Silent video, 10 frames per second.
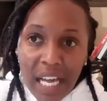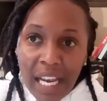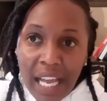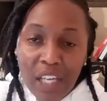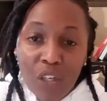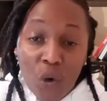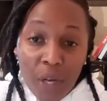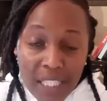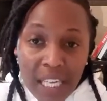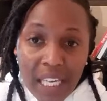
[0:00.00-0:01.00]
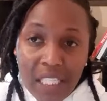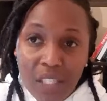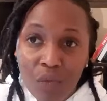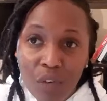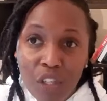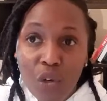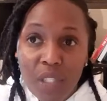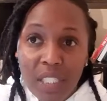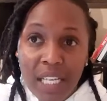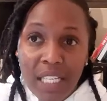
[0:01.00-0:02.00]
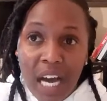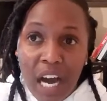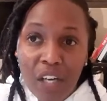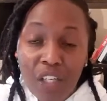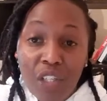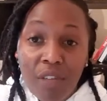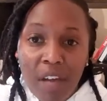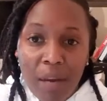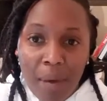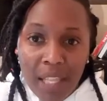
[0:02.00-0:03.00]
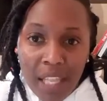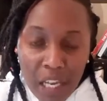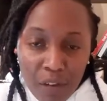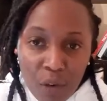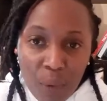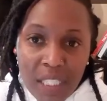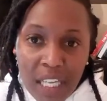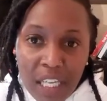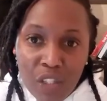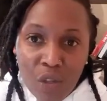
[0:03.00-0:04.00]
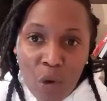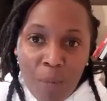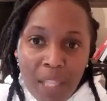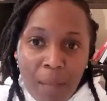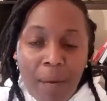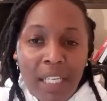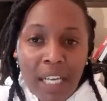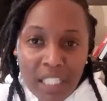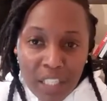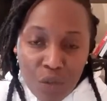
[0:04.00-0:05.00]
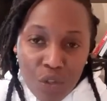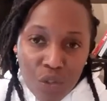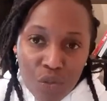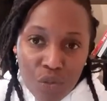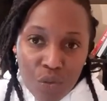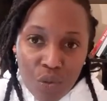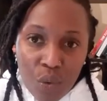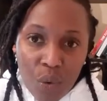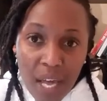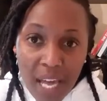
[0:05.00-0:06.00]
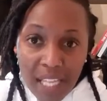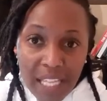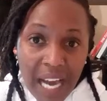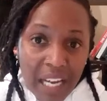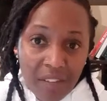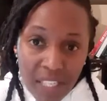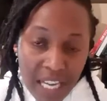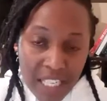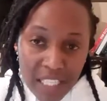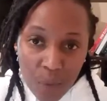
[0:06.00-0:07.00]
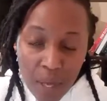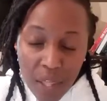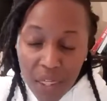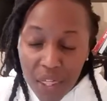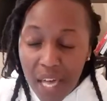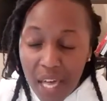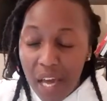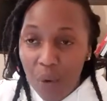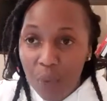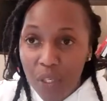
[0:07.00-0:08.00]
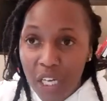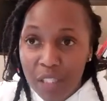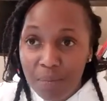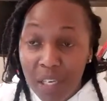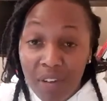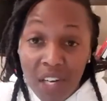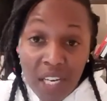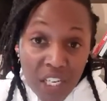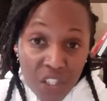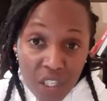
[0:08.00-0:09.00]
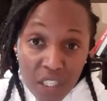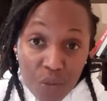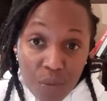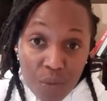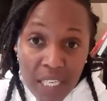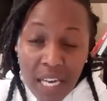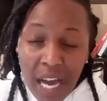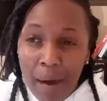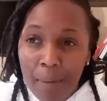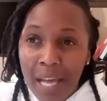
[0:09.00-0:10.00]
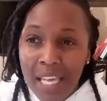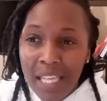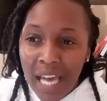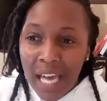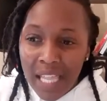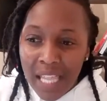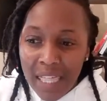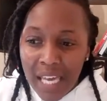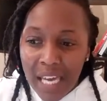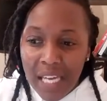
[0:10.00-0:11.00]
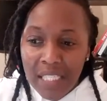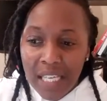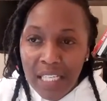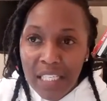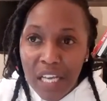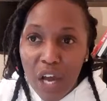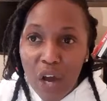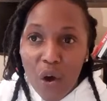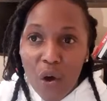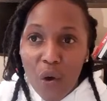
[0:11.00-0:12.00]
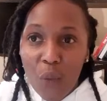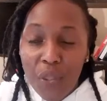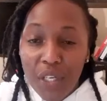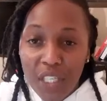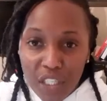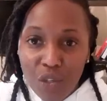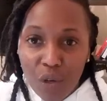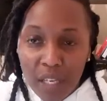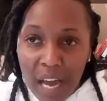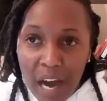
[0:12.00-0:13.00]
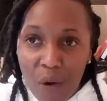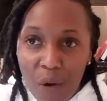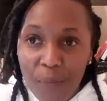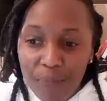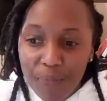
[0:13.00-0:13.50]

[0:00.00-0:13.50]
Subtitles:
like in Koye's case, videos that are driven by the influencers or by the partners that you choose to do the advertising with, which has been very interesting to see. I think the other thing is that with digital now,